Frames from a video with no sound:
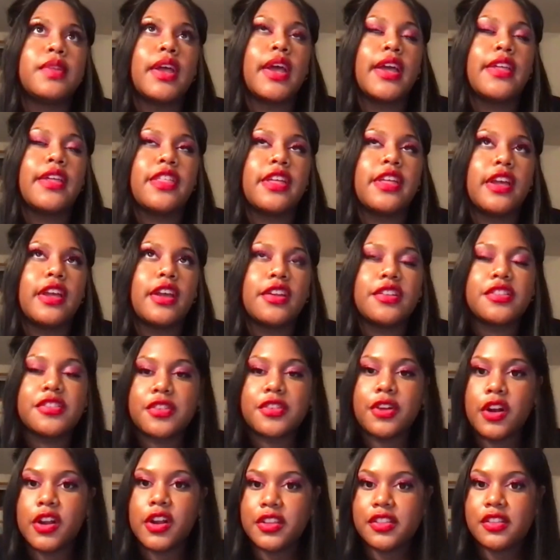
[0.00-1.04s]
think I
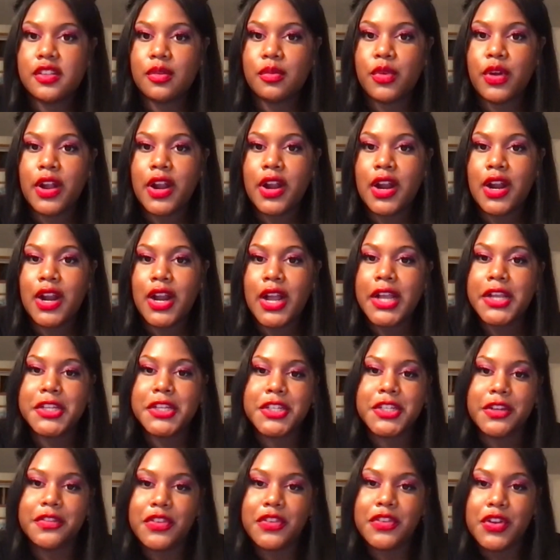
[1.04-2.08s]
started somewhere, I
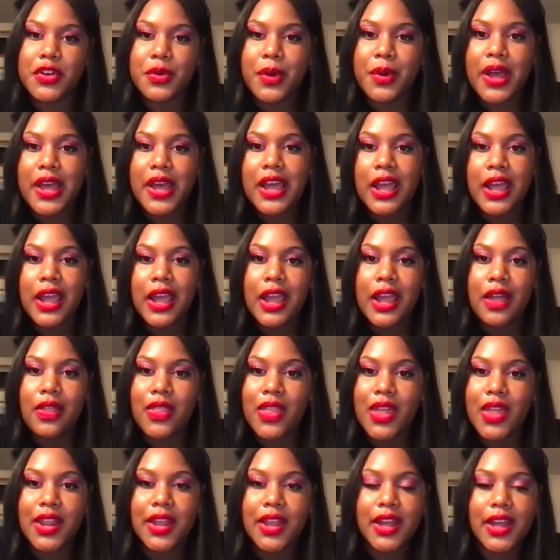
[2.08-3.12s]
shifted away, and then
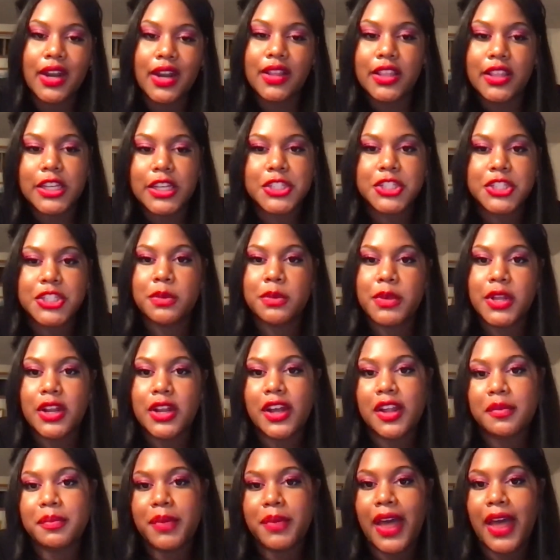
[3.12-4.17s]
I kind of like shimmied
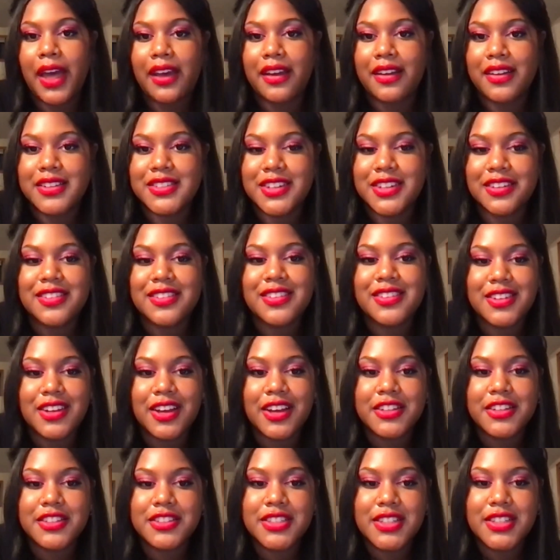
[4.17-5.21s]
on back just a
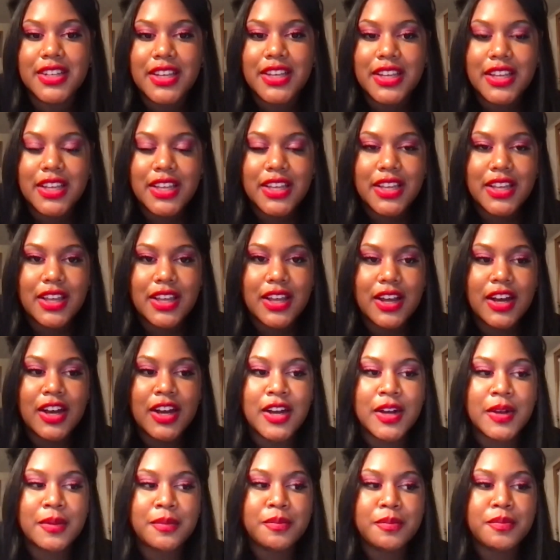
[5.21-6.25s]
touch.
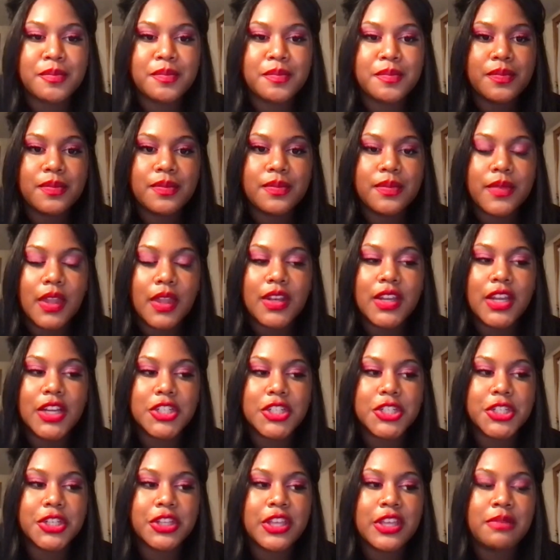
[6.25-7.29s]

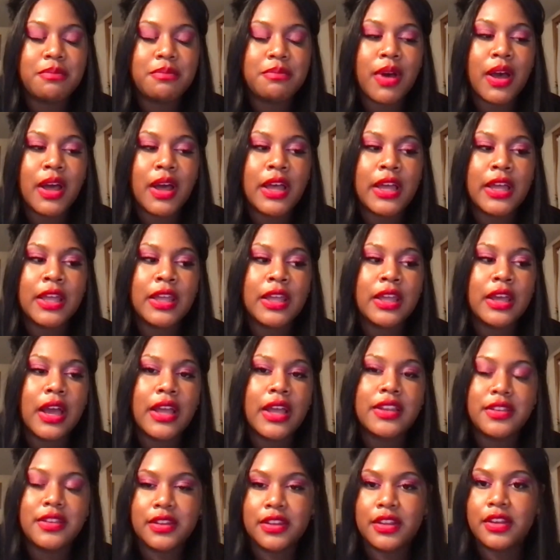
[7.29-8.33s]
Initially, my
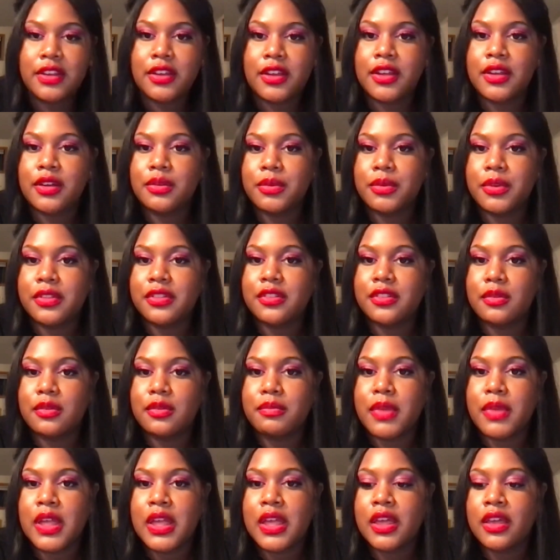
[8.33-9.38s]
idea was to
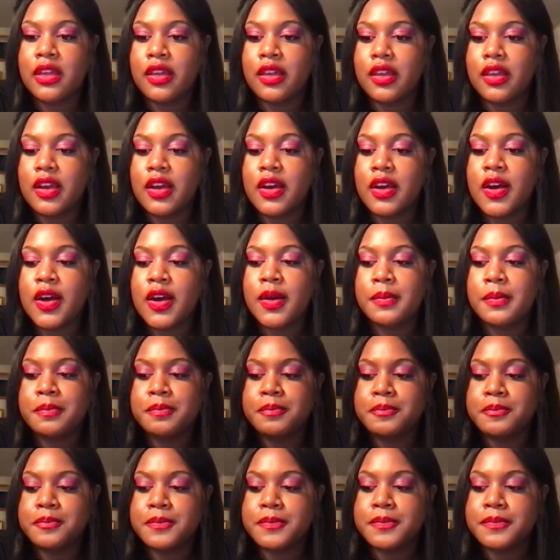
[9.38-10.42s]
make,
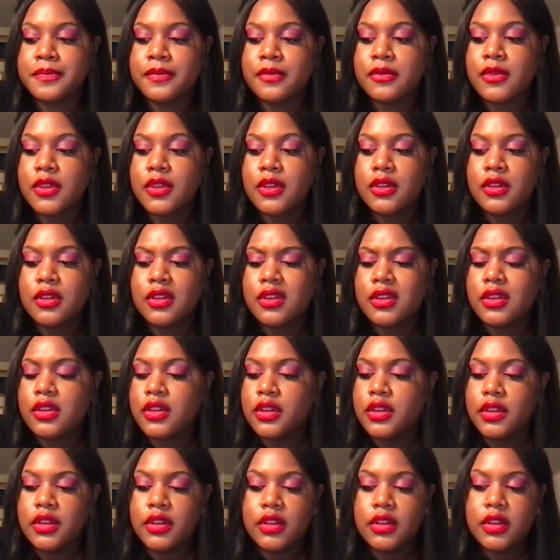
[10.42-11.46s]

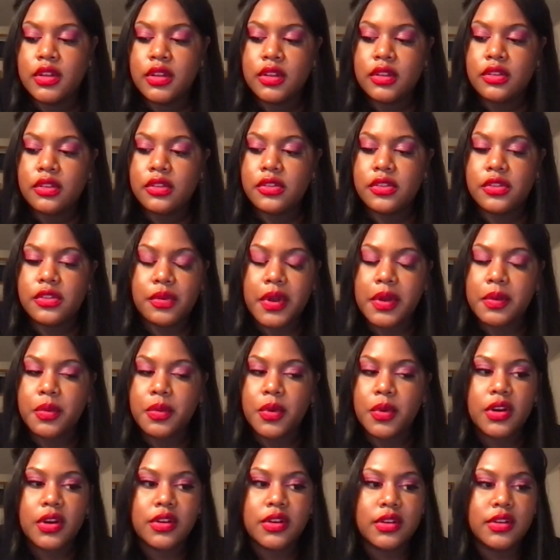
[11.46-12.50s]
what's the right
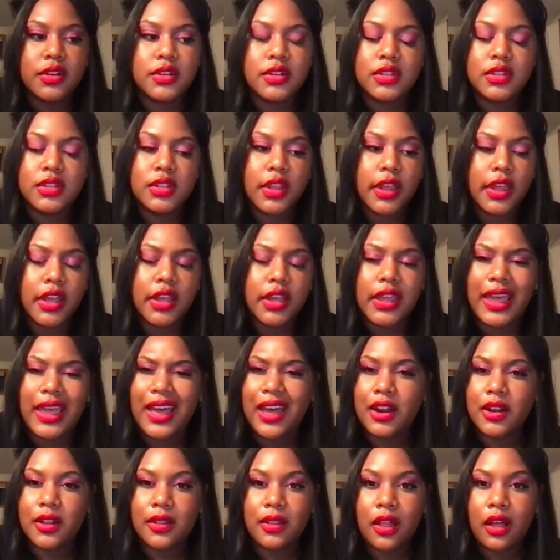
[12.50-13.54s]
word? Like a
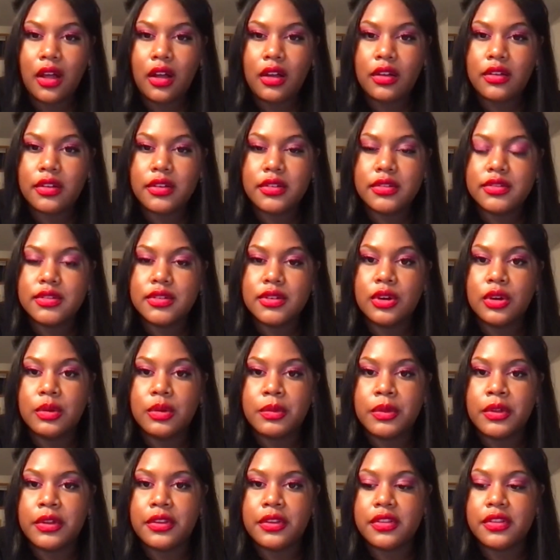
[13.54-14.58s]
catalog,
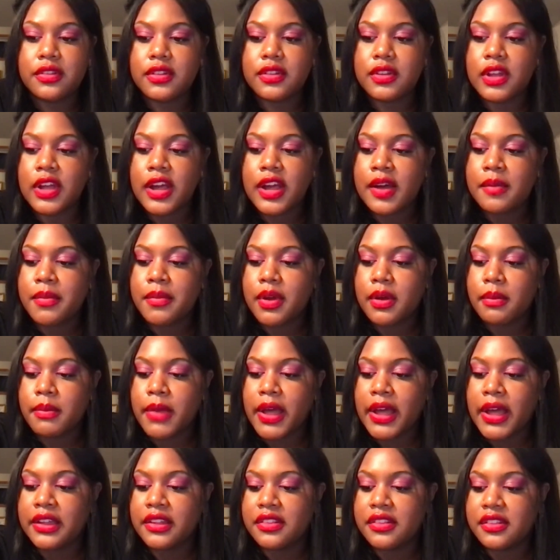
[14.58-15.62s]
almost, a
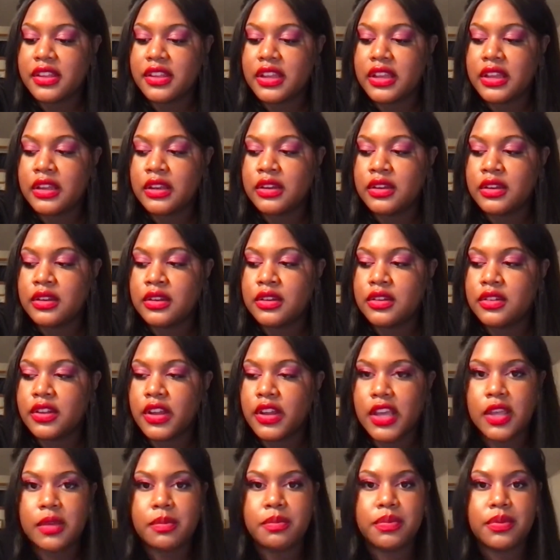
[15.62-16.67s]
magazine
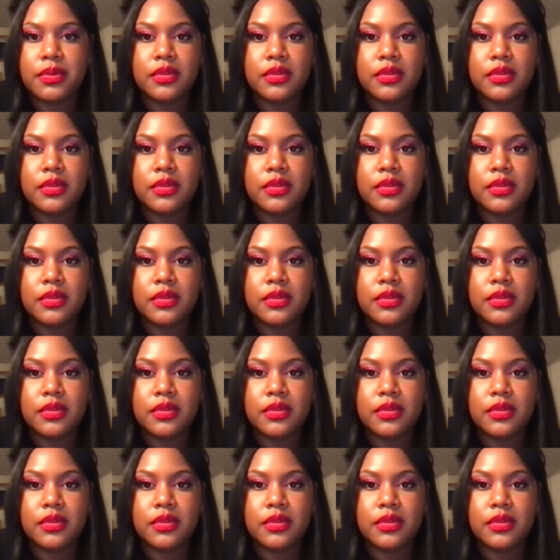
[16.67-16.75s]
type